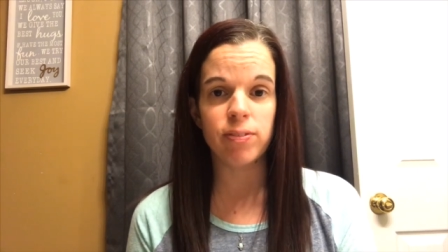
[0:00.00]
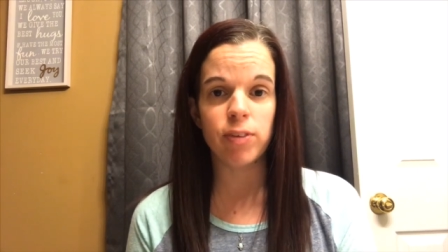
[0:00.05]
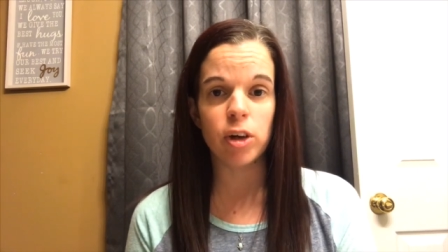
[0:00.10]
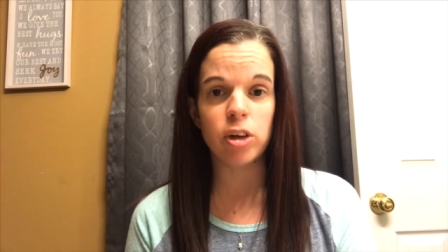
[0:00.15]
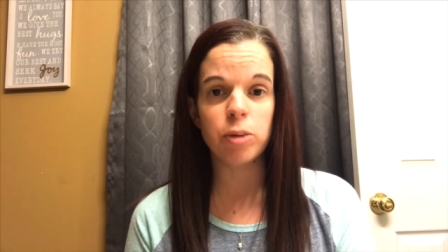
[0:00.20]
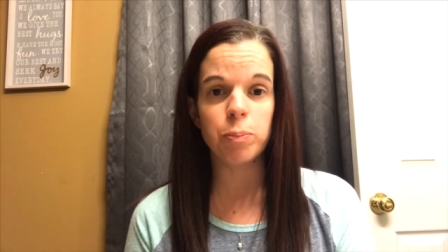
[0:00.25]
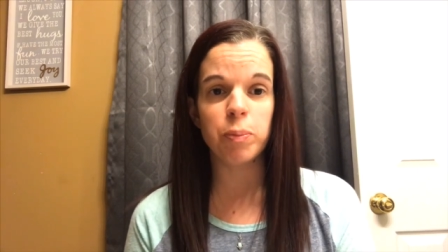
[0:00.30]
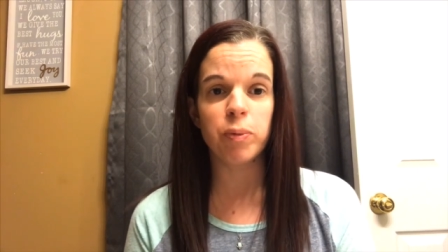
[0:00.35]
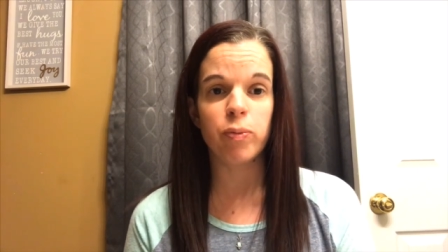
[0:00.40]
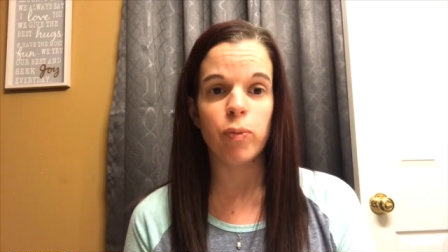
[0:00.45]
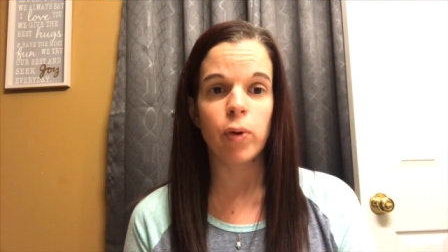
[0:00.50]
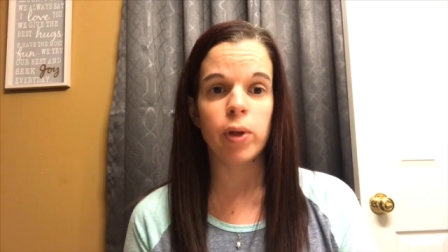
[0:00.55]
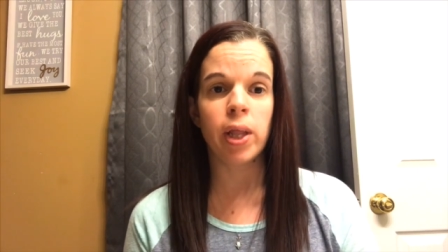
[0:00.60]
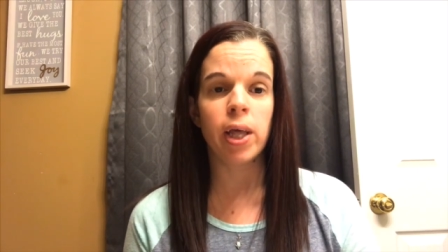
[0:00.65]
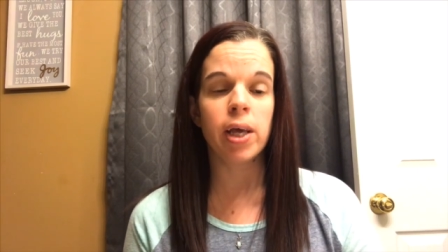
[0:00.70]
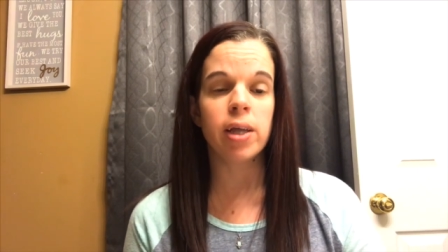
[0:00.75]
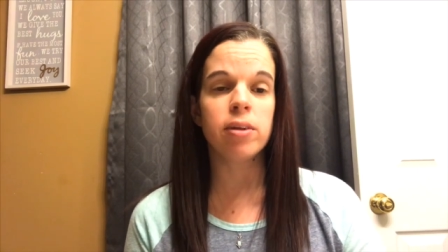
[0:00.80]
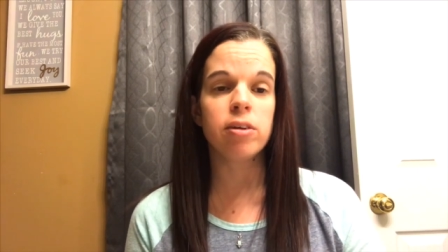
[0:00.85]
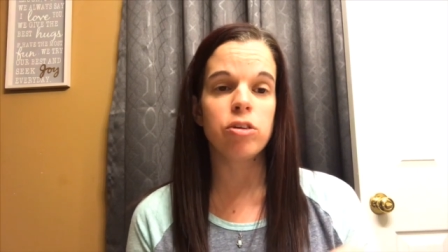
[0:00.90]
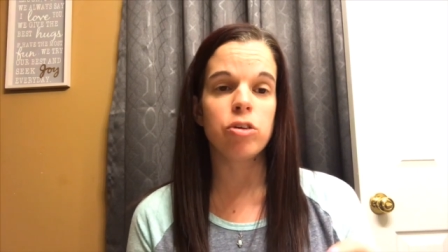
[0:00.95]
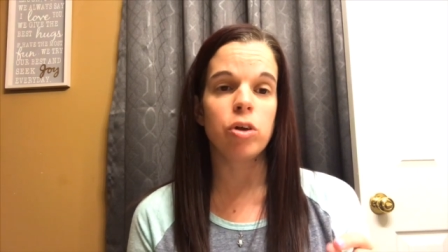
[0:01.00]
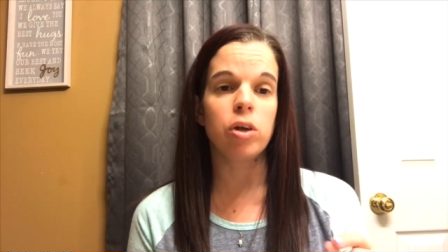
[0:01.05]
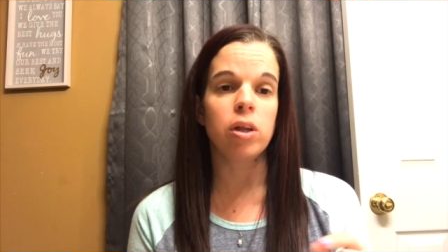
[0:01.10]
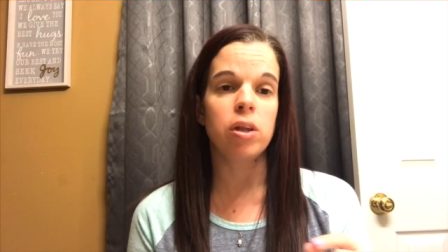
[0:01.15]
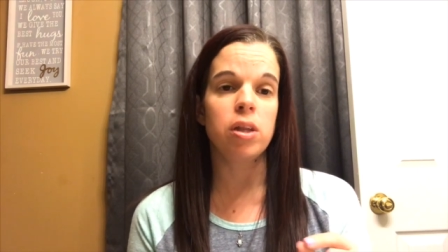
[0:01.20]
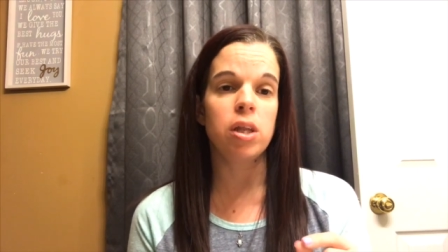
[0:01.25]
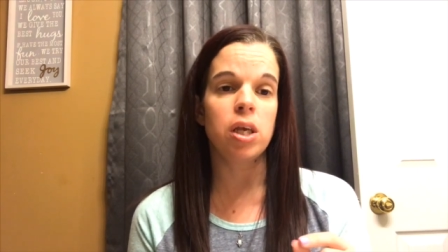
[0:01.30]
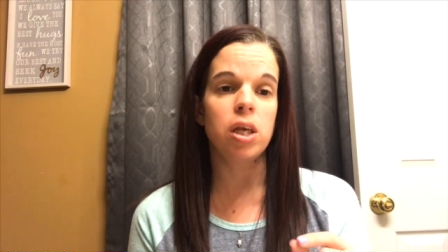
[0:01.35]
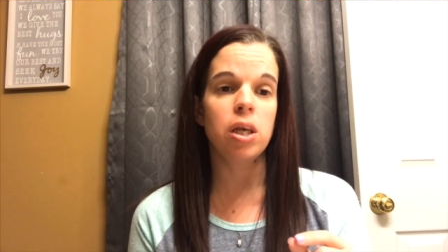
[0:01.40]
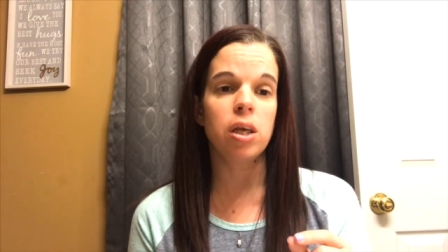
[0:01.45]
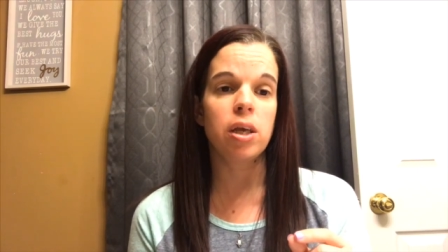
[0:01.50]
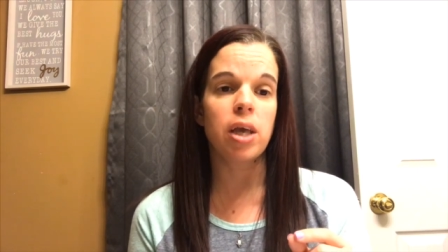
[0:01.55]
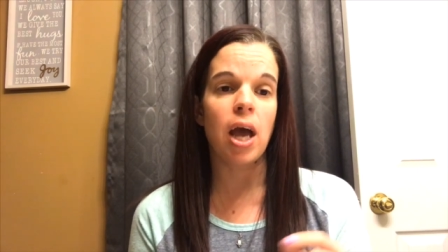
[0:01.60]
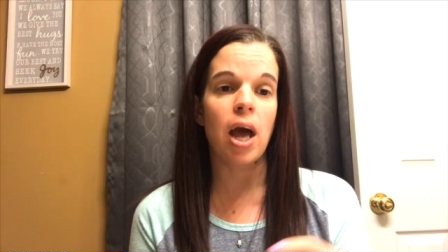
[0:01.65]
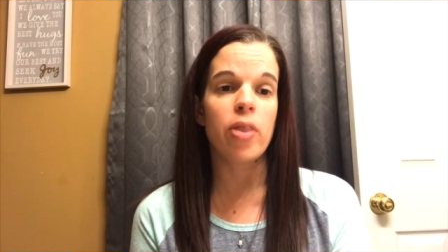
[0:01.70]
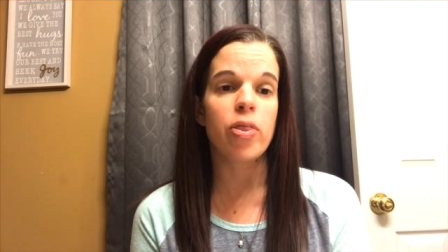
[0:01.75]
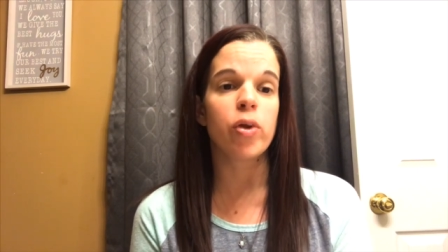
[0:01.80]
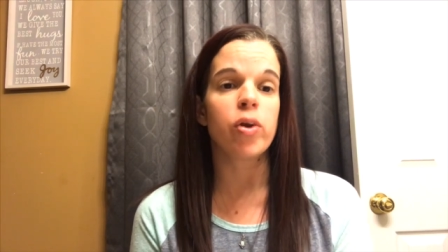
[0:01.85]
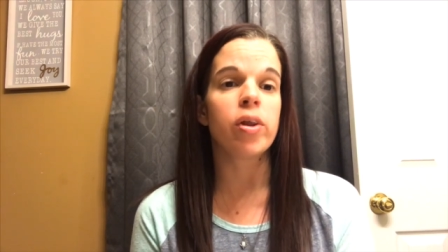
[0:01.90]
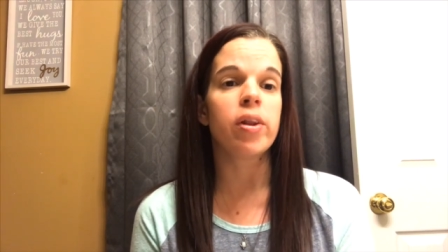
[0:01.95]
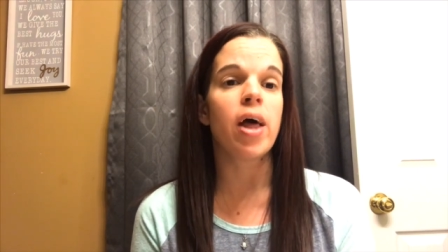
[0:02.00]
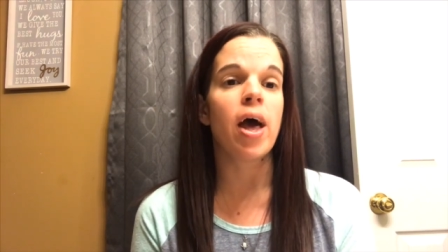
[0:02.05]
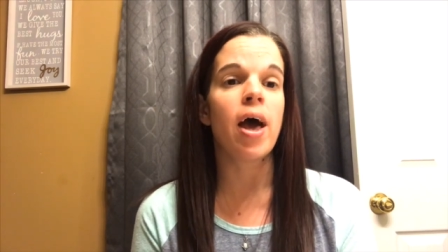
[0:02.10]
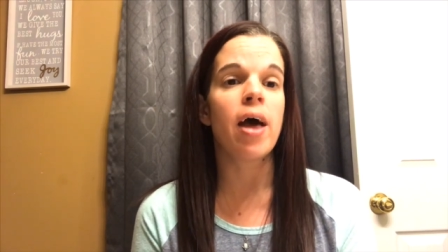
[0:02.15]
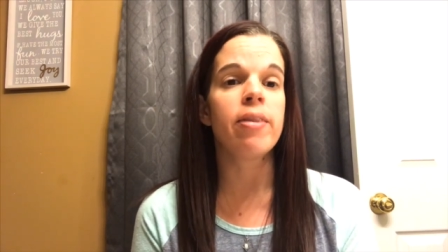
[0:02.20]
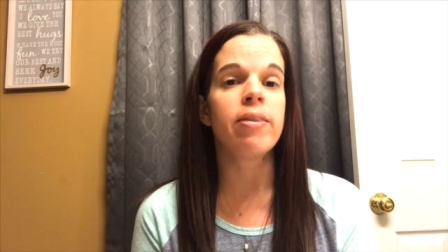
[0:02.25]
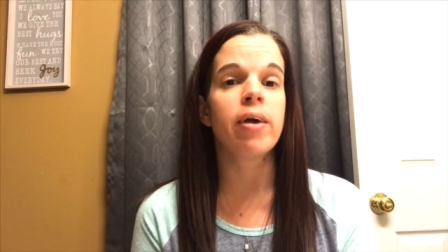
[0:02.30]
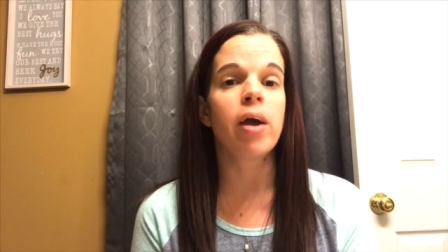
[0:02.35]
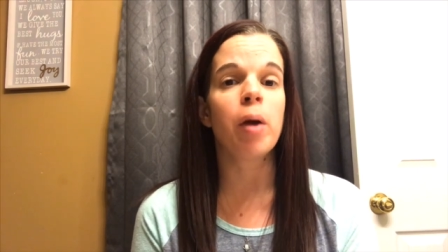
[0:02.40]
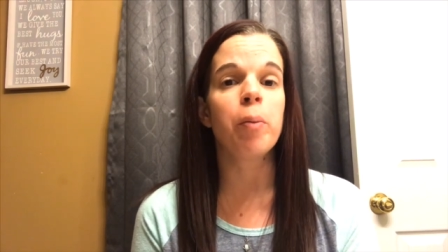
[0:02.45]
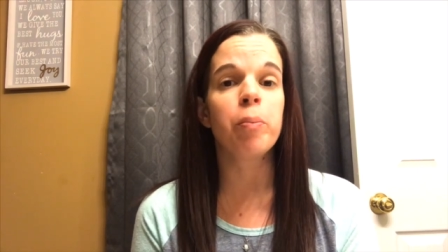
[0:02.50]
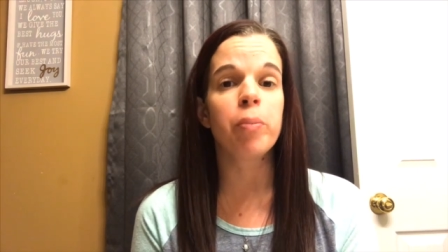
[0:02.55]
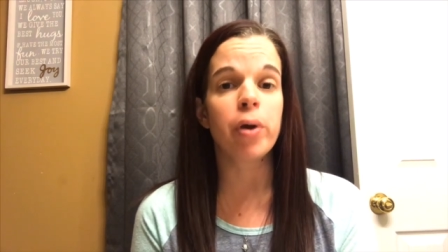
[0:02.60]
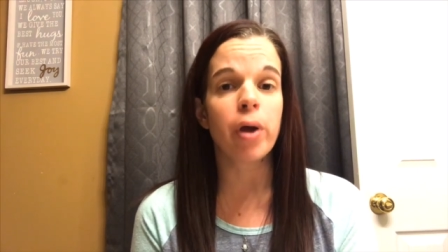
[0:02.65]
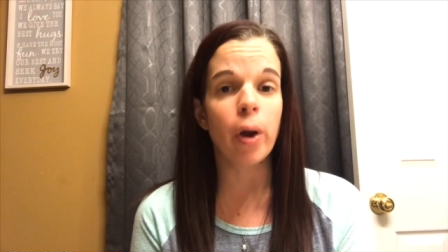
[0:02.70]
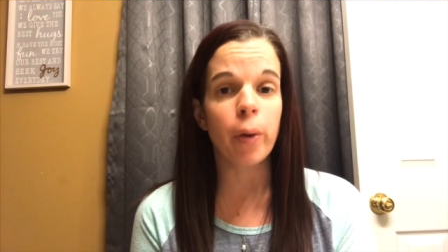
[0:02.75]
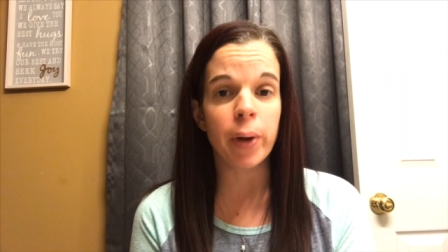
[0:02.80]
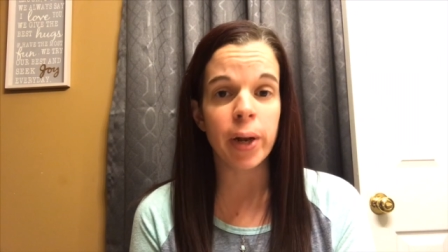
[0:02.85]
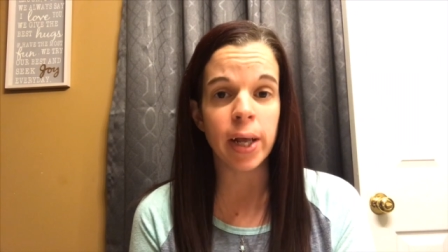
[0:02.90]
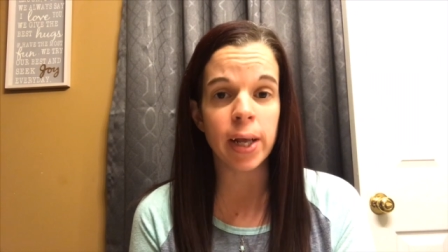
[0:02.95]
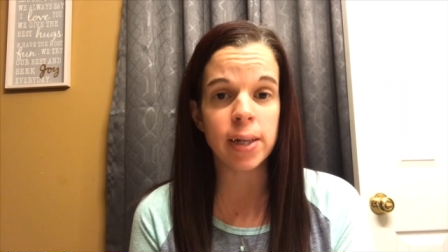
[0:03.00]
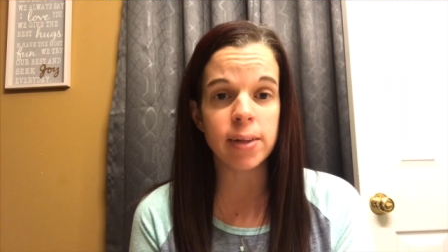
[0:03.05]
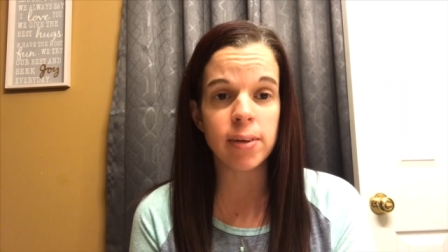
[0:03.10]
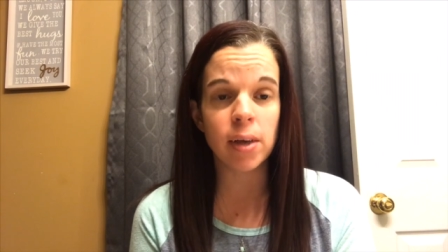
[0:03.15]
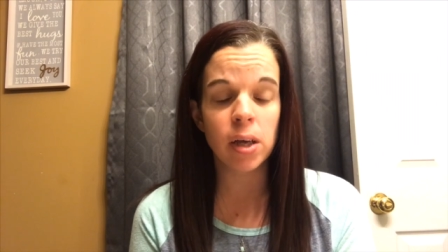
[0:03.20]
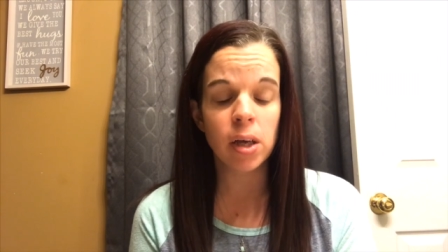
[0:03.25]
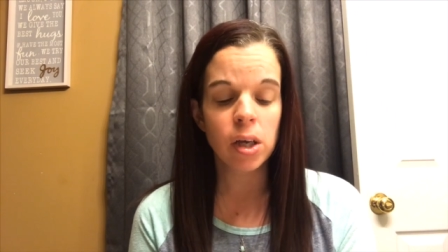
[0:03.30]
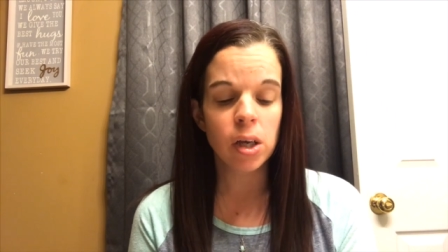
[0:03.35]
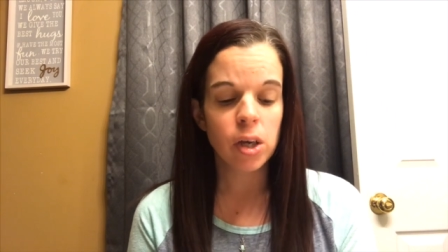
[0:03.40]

first before they inserted the catheter that had the embryo in it.